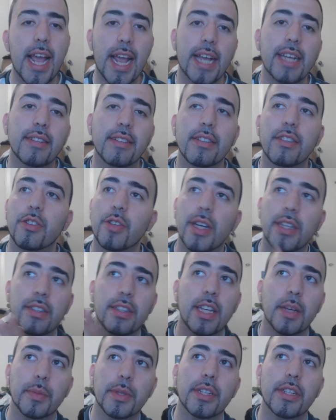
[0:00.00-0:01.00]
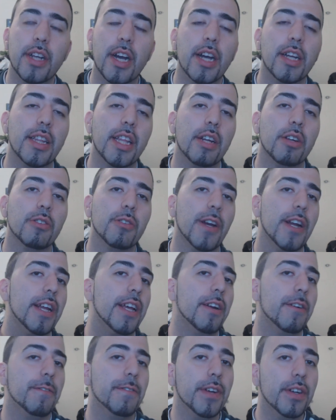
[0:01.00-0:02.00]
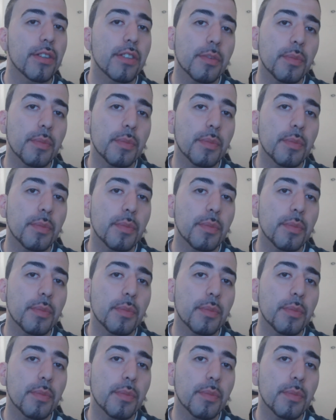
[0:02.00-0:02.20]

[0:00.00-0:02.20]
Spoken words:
Asus tries to keep it stock; they don't try to interfere